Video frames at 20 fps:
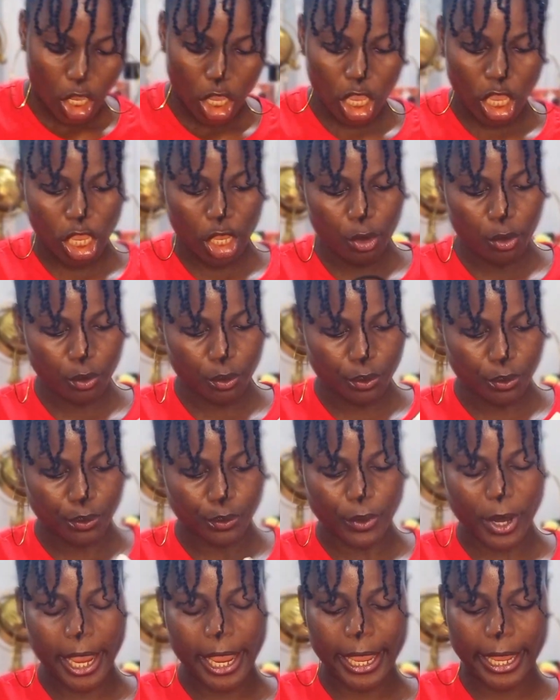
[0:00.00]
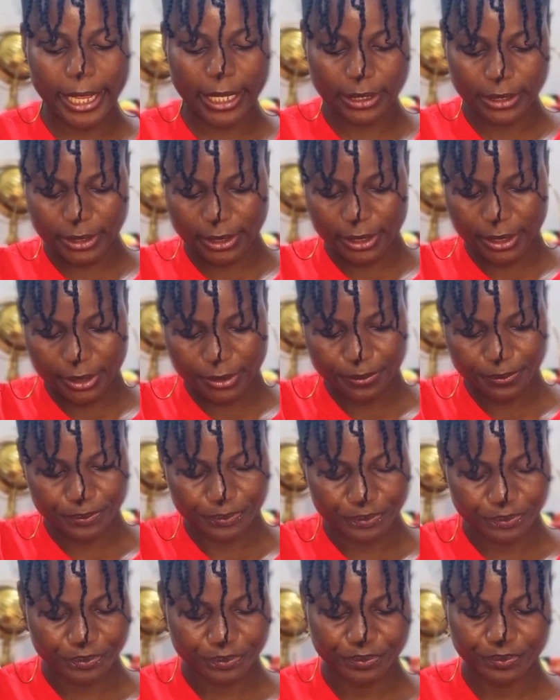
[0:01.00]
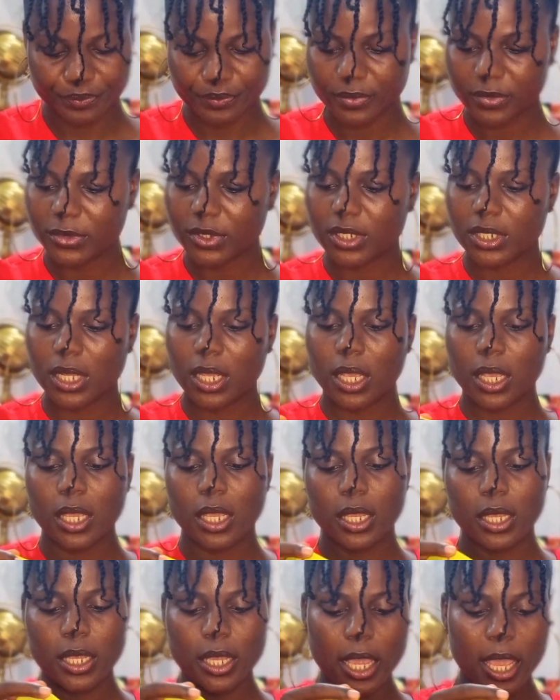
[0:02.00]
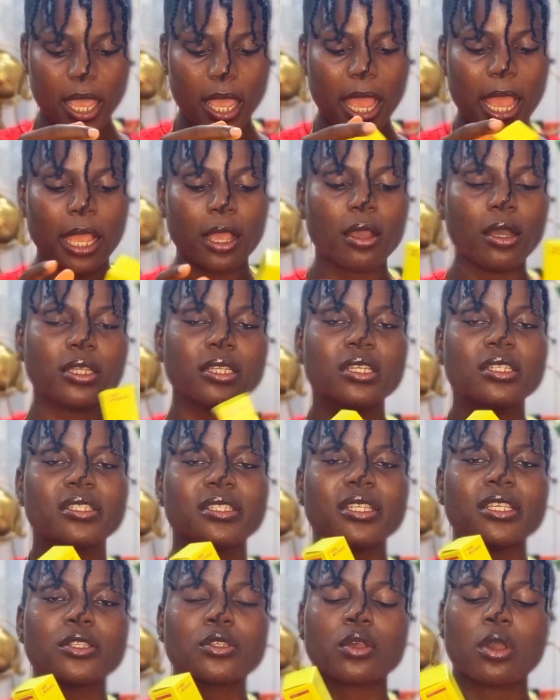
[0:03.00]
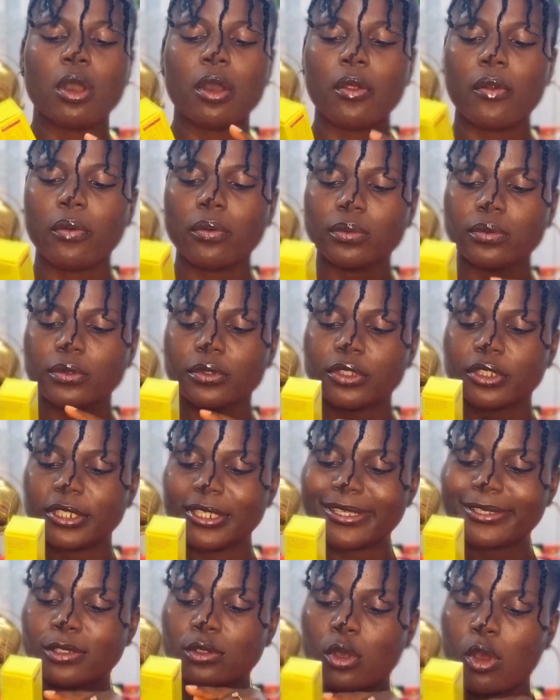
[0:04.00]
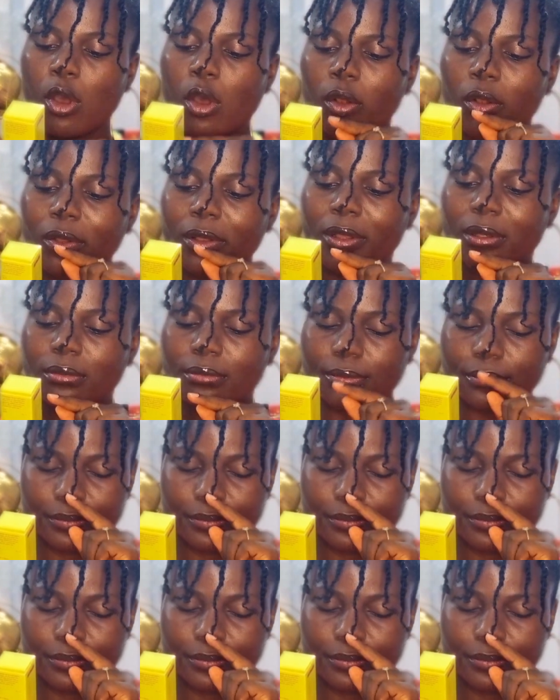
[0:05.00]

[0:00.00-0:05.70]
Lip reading: Ew. And here I got this discoloration